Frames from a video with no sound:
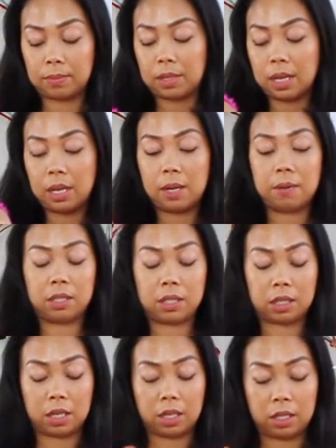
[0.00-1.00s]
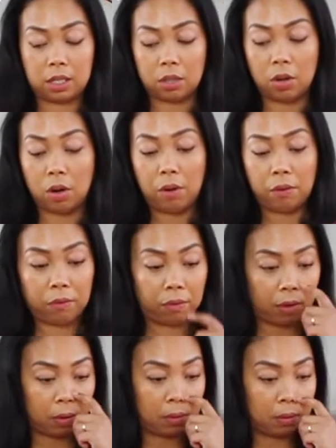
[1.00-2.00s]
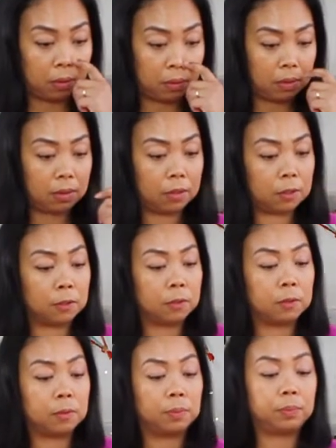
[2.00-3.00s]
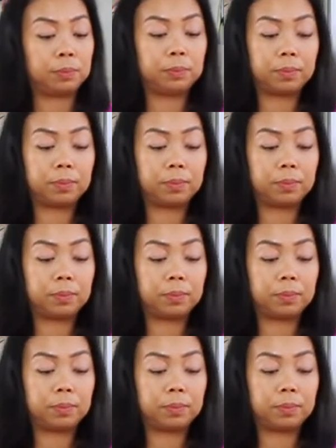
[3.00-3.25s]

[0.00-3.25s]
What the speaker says: Okay, I'm going to turn this off. I'm